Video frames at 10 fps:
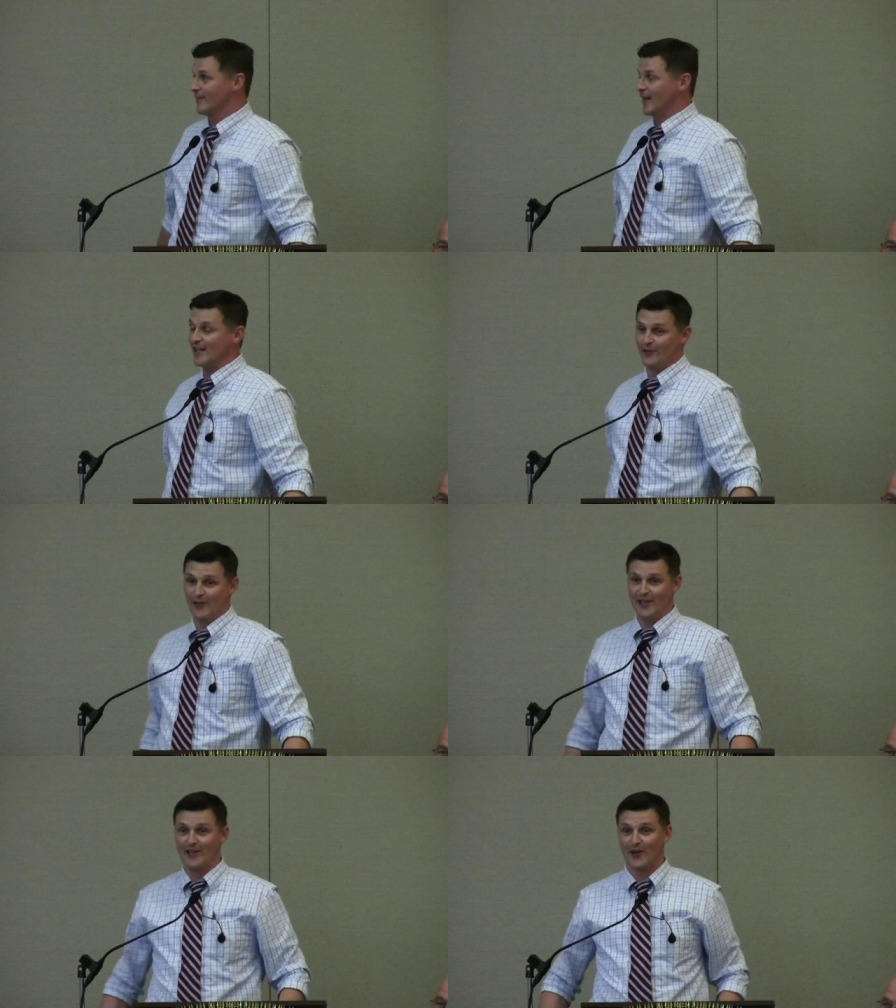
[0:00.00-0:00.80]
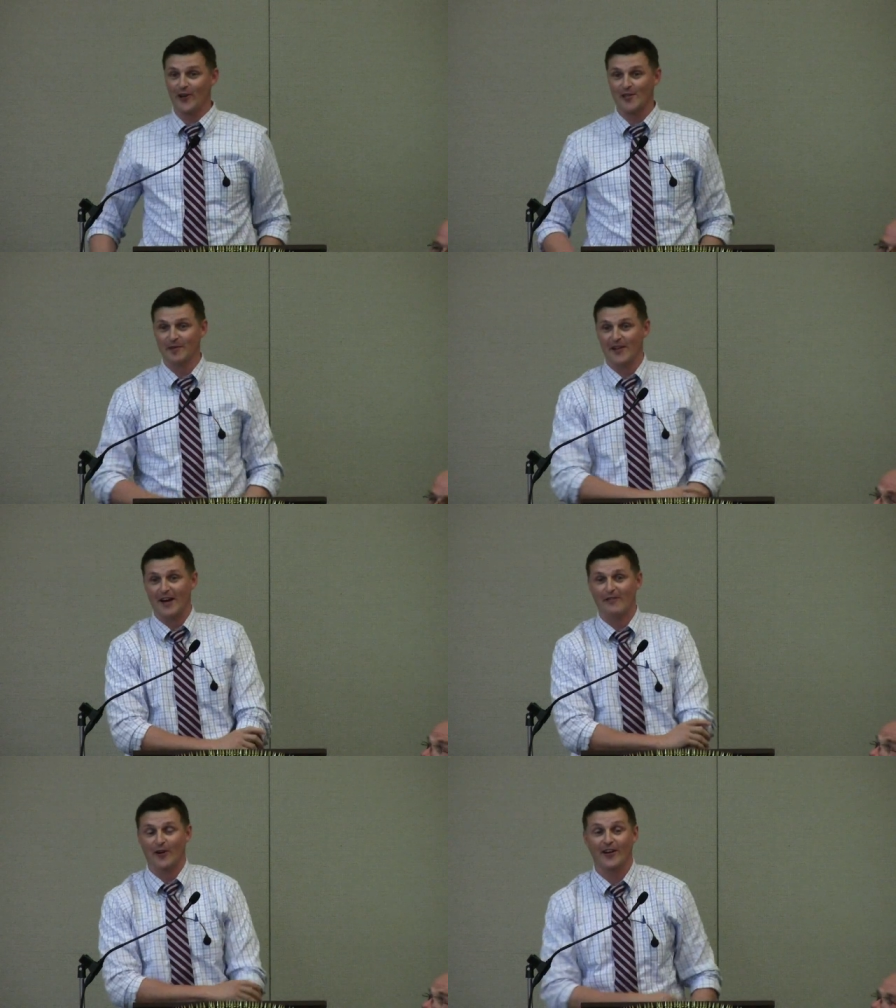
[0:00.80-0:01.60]
Thanks for the encouragement,
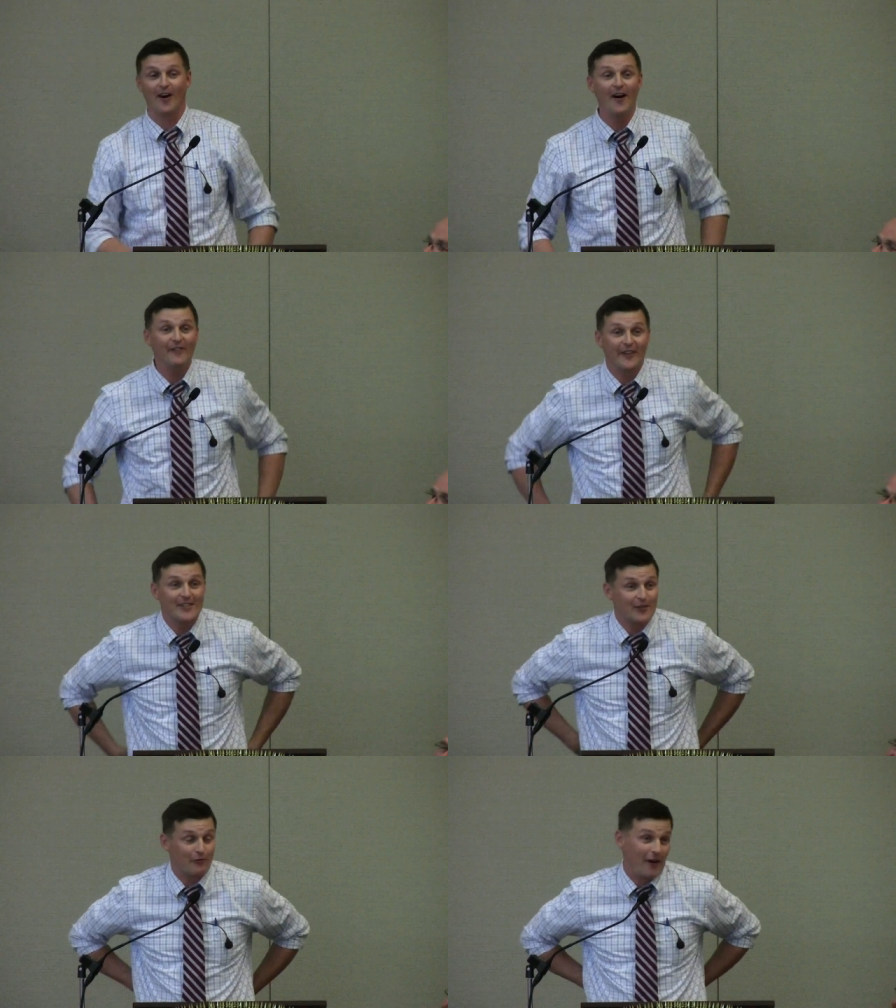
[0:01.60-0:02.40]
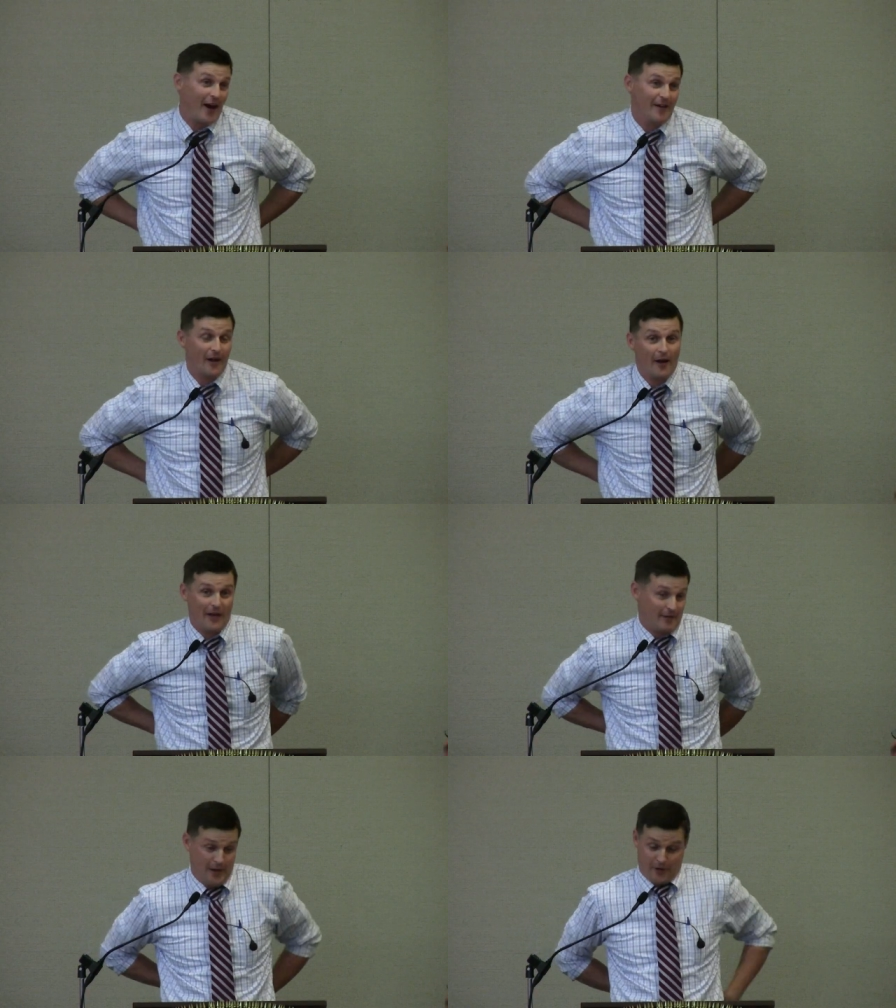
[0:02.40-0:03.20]
that vote of confidence. Great, yeah,
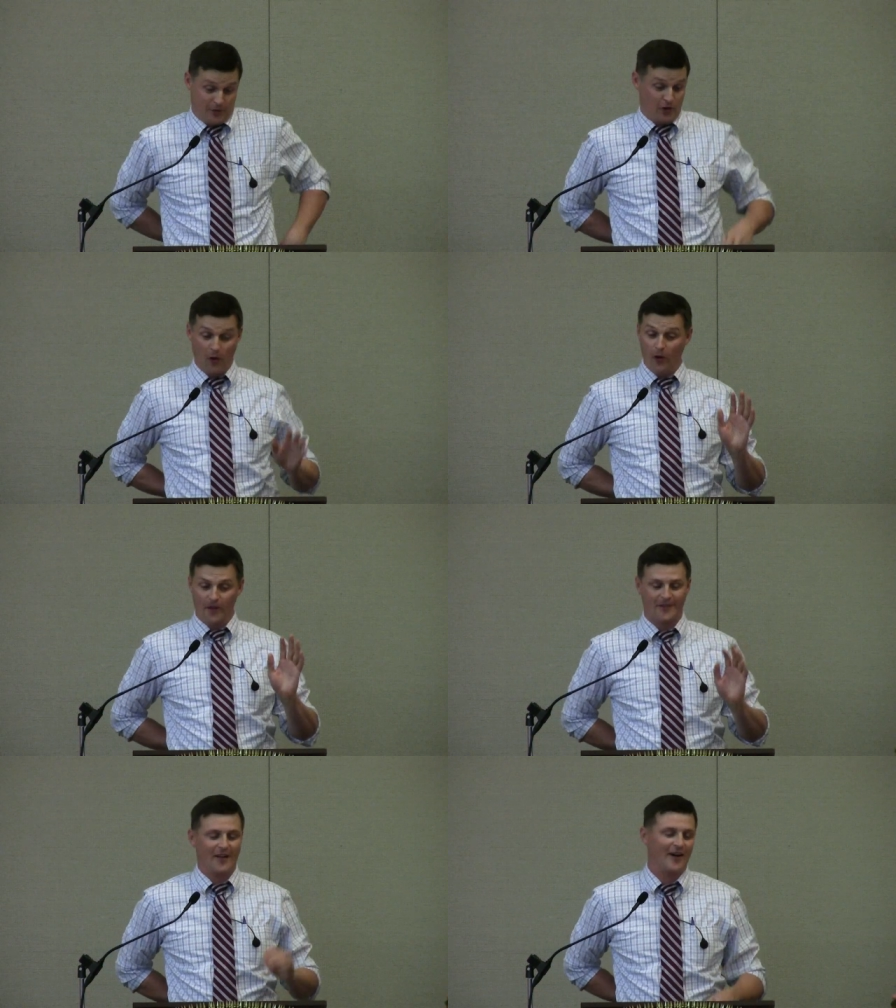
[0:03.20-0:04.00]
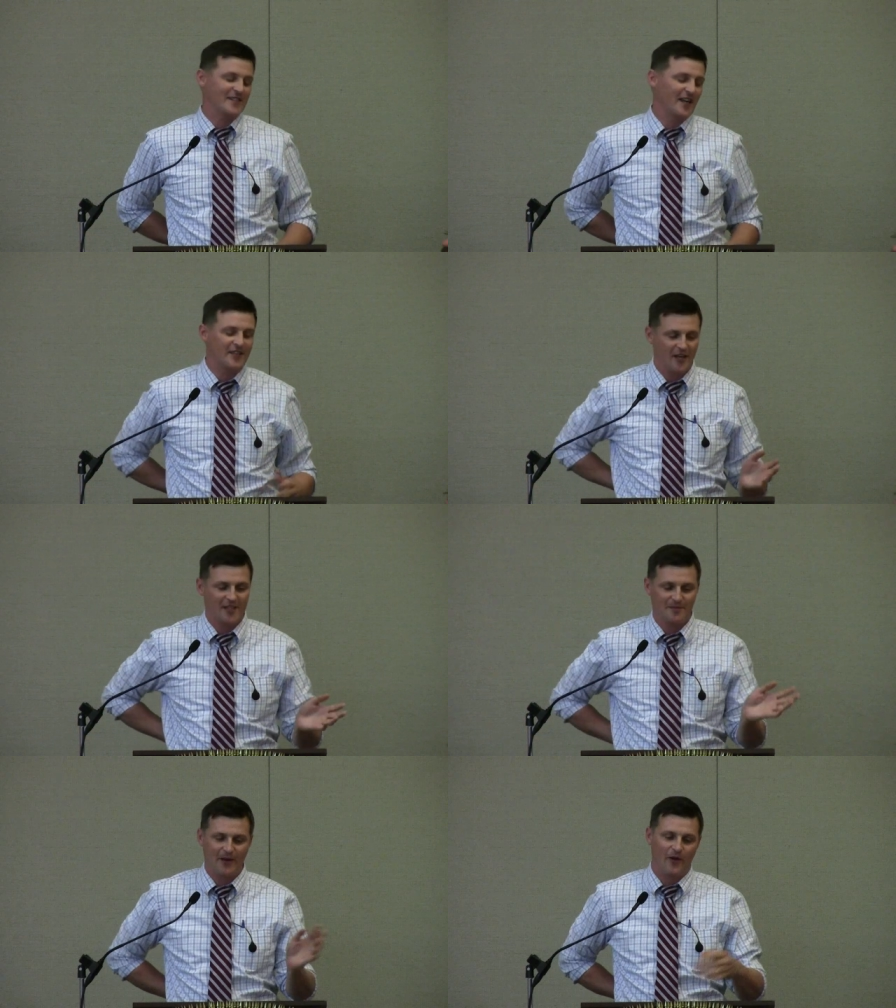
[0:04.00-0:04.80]
that gives some soul. I
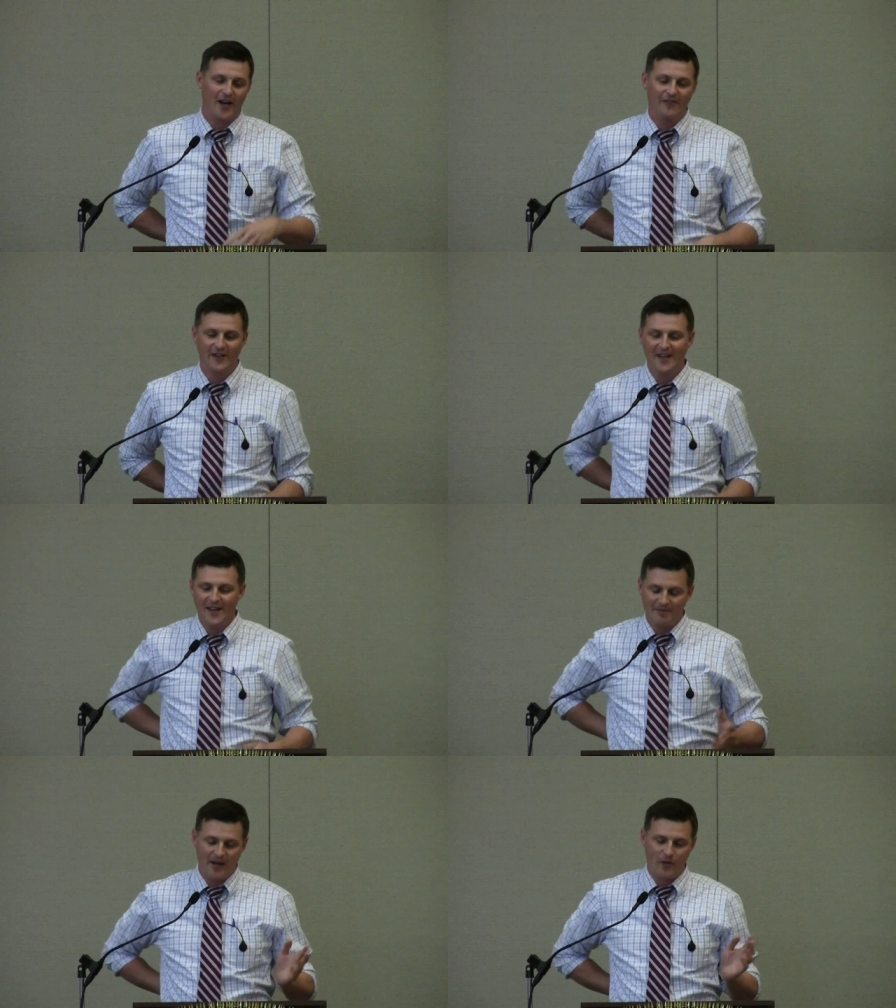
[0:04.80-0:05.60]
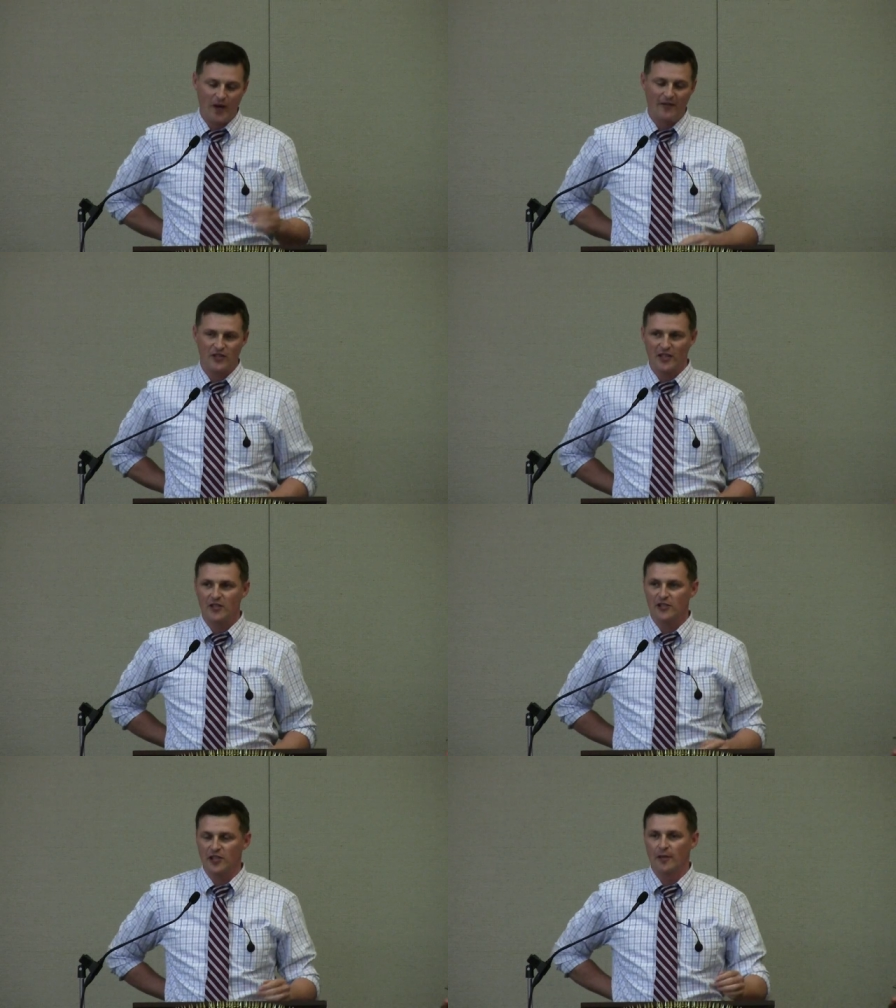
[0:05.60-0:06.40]
talked to my wife. My wife
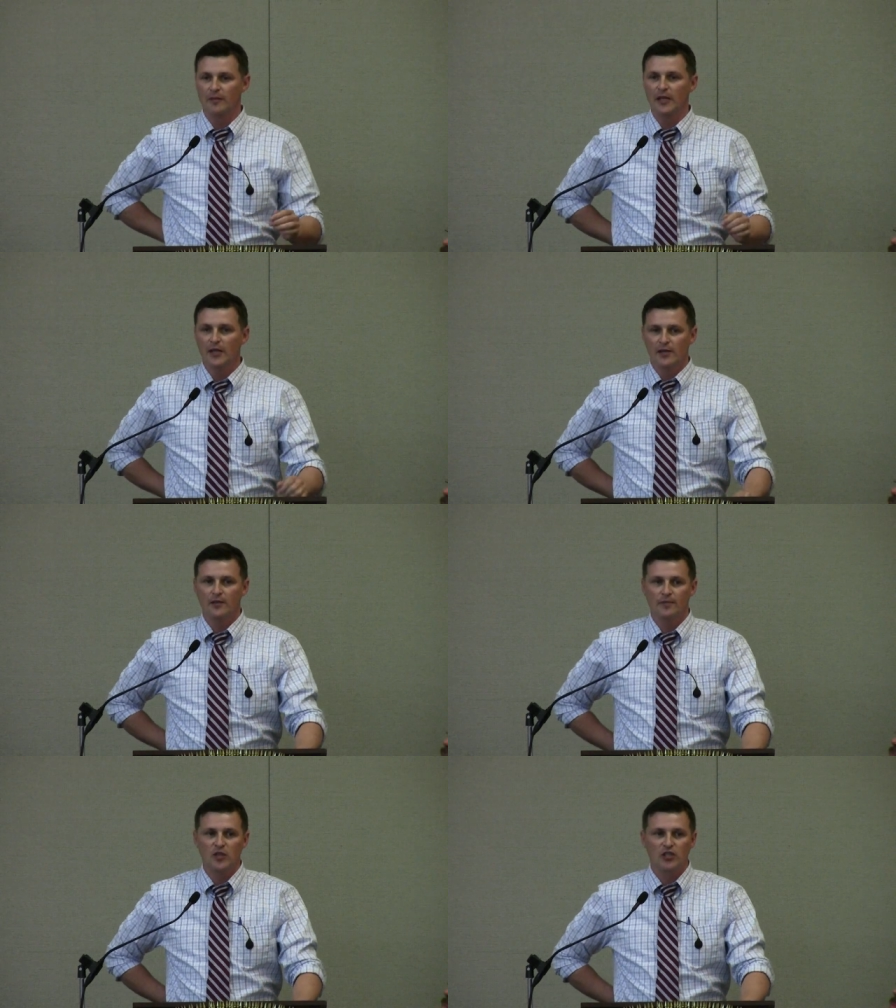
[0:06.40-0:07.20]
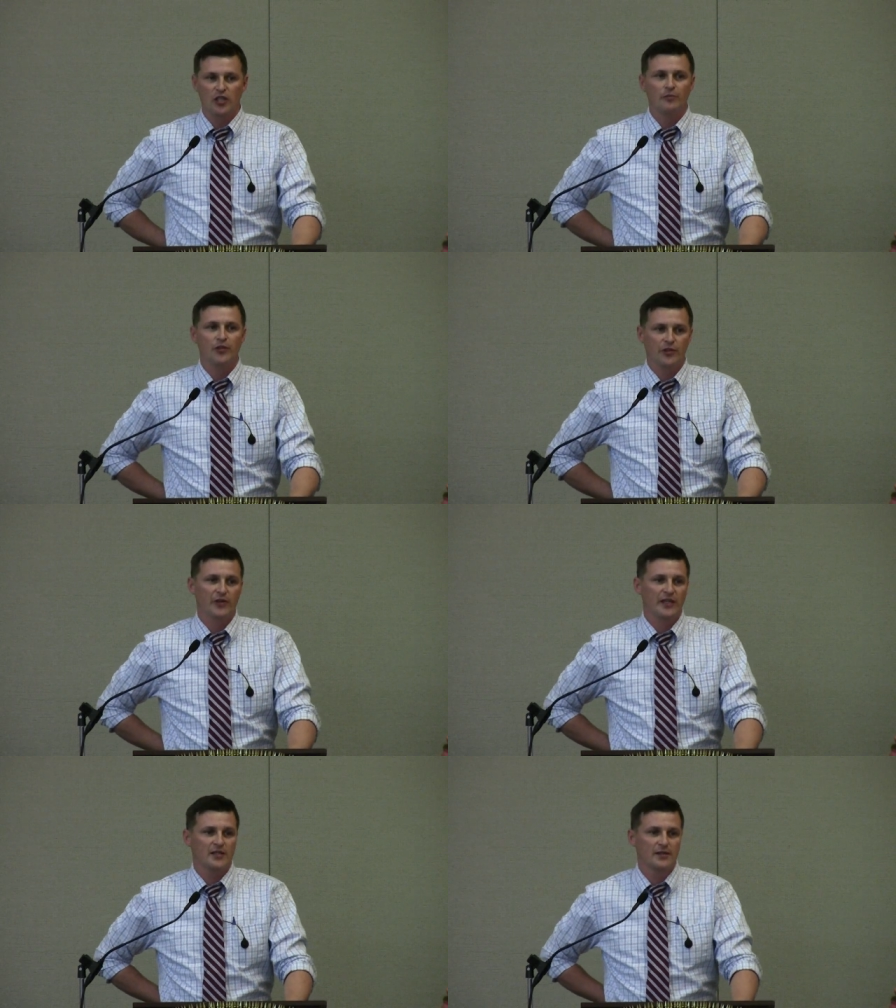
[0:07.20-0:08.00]
said, Jim,
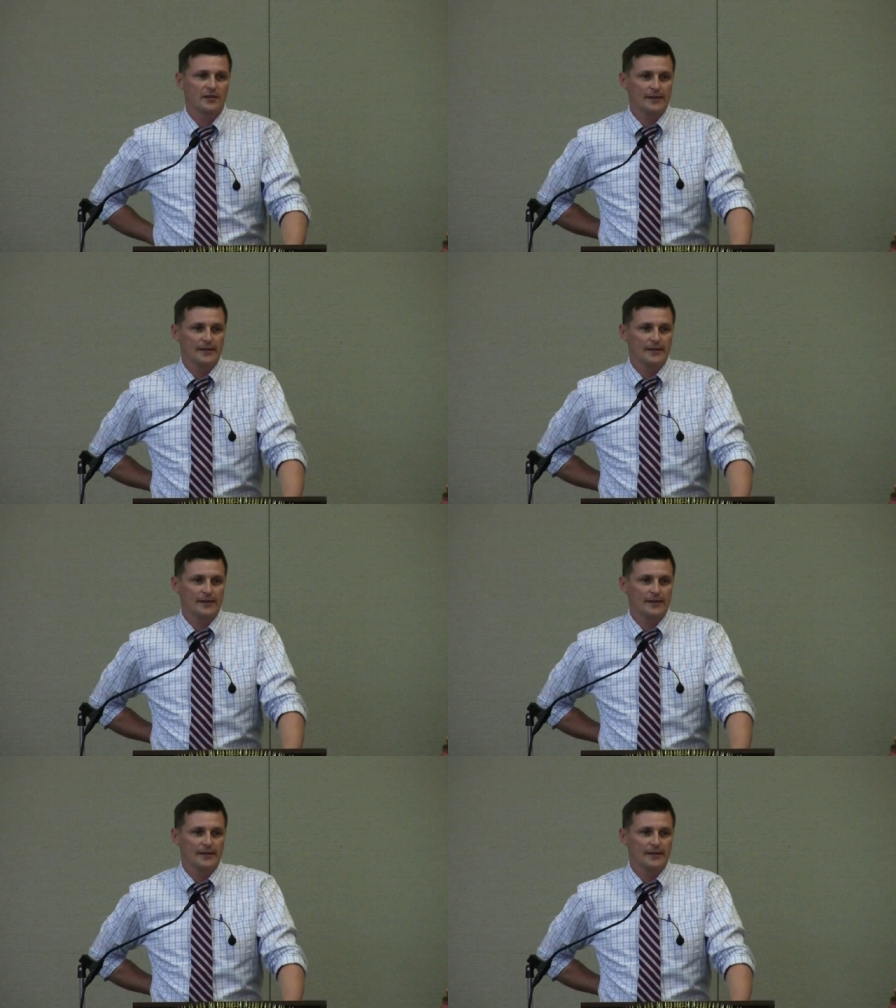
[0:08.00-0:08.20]
do it.